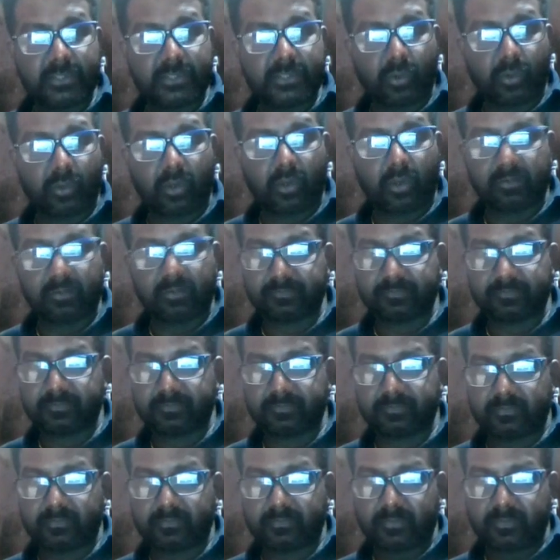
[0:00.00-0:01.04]
wrong.
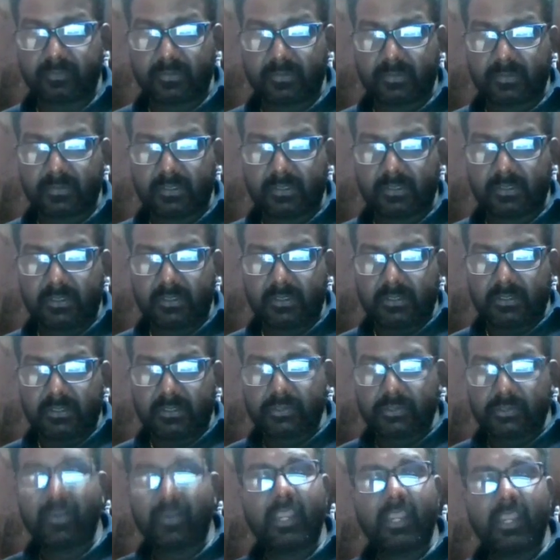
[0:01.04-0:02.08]

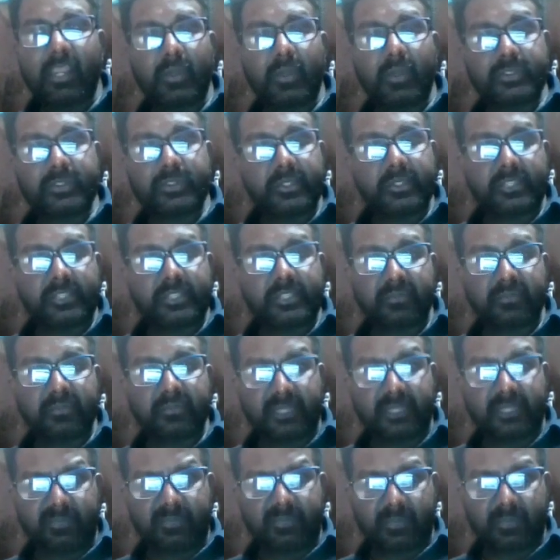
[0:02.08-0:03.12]
So when he was doing
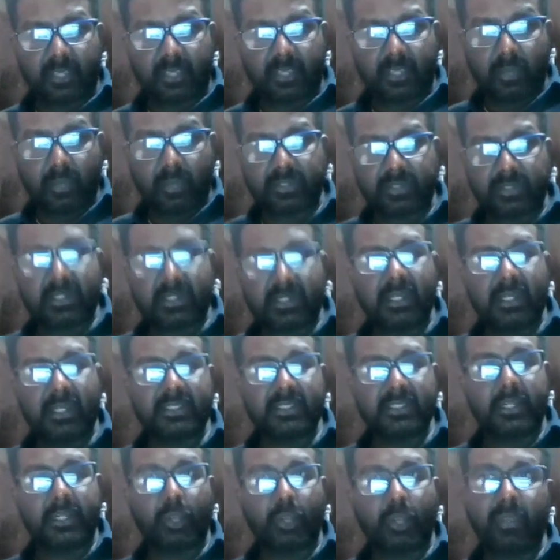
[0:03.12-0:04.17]
something, he was not
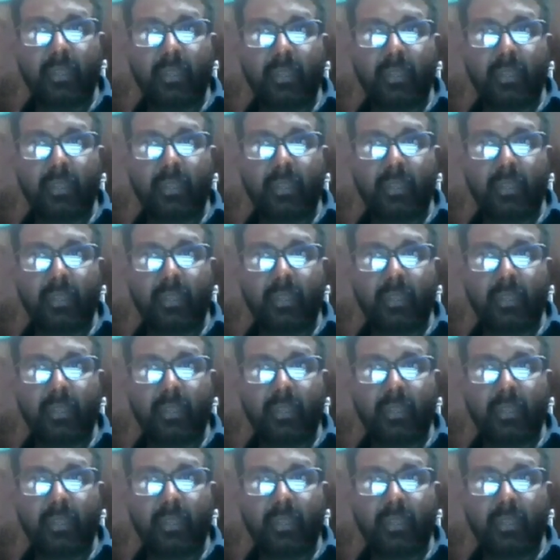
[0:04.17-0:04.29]
listening to me.